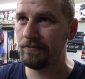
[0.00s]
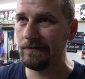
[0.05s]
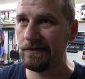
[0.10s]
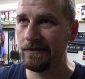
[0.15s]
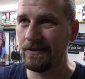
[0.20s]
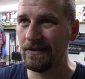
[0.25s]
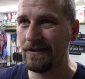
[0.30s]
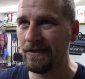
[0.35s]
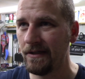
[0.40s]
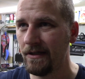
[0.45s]

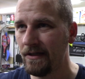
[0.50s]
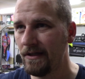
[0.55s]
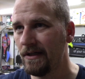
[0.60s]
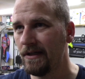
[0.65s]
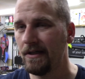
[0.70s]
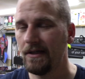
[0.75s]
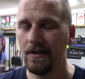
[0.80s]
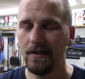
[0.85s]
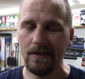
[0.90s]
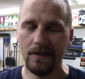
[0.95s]
Uh,
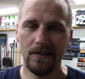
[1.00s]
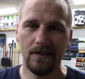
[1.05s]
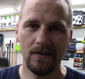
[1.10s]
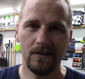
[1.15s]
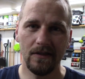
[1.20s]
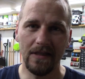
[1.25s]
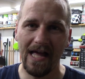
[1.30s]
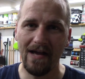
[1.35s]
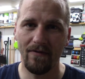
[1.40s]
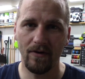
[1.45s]

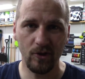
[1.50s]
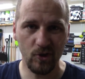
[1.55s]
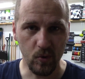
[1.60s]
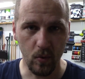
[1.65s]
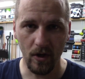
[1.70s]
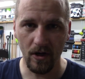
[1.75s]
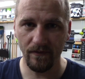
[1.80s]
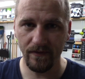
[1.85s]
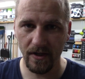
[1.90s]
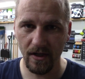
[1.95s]
11 or
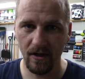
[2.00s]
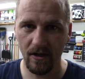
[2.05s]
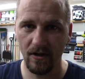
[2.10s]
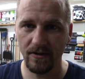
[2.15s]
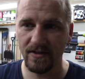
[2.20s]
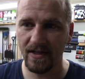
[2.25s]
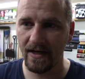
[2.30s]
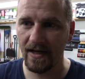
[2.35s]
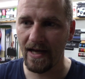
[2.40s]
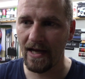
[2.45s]
12
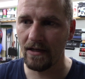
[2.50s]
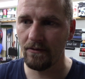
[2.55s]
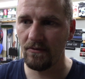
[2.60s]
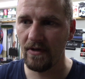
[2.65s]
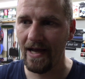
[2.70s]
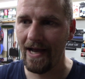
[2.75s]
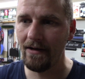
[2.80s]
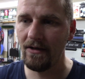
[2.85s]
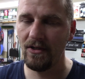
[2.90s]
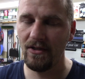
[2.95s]
years and had
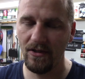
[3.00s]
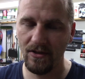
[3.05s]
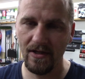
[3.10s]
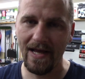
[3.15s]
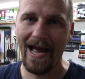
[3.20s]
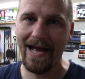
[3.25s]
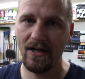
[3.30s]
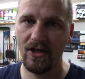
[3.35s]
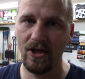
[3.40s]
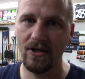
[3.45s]
had
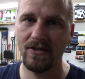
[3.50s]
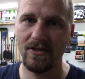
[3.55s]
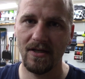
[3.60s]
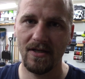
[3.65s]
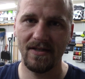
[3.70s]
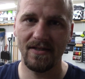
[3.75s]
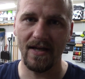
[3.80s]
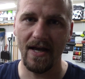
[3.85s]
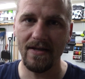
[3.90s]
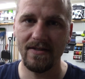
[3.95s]
had good
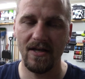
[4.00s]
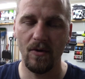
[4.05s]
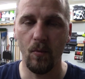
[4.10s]
success.